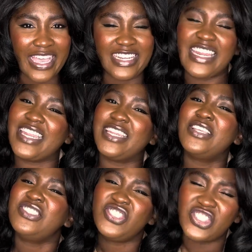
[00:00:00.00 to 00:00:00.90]
That they
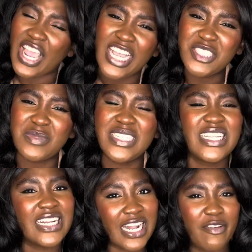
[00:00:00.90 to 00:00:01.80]
didn't judge me,
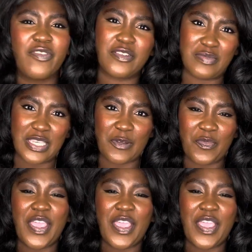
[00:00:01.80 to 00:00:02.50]
didn't laugh at me.